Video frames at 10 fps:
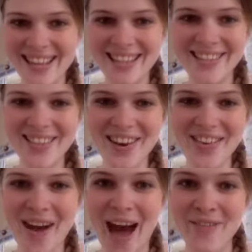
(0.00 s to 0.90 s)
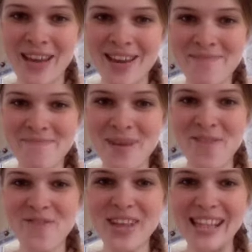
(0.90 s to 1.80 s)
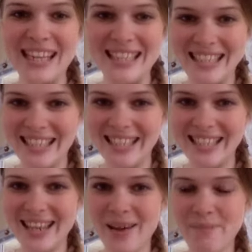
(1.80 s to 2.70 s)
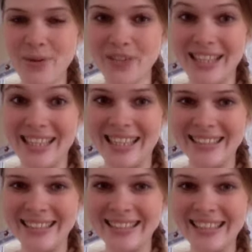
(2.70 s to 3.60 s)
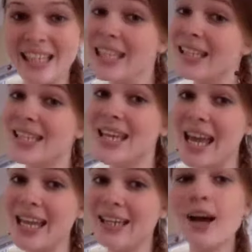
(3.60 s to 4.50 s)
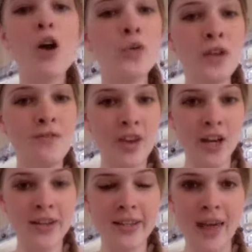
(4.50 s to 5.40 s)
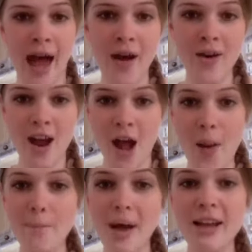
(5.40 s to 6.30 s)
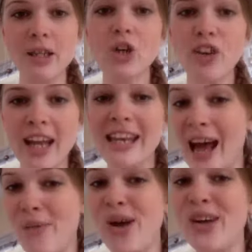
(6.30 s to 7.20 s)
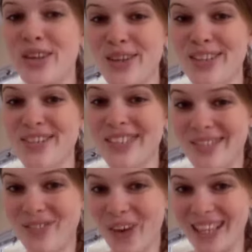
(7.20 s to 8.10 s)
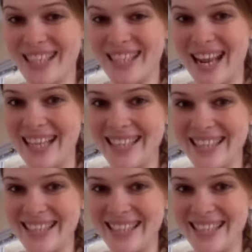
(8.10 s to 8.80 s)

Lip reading: So there you have it, my Philly cheesesteak poutine. Tonight, only fingers allowed, but right now I'll use a fork to taste.